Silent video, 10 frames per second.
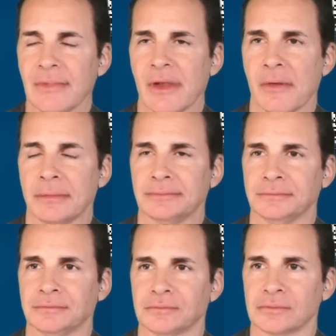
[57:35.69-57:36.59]
in the
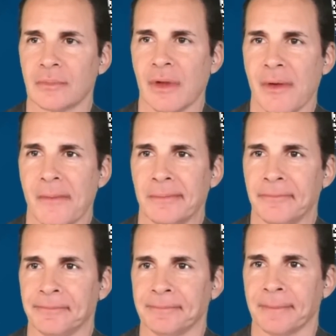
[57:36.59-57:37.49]
early
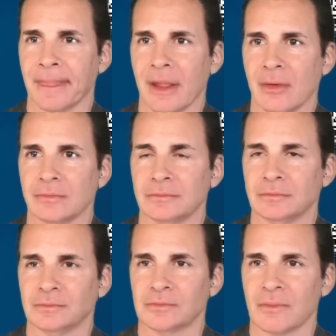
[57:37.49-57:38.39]
1800s with
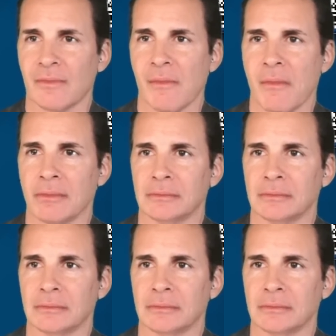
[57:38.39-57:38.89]
Georgia,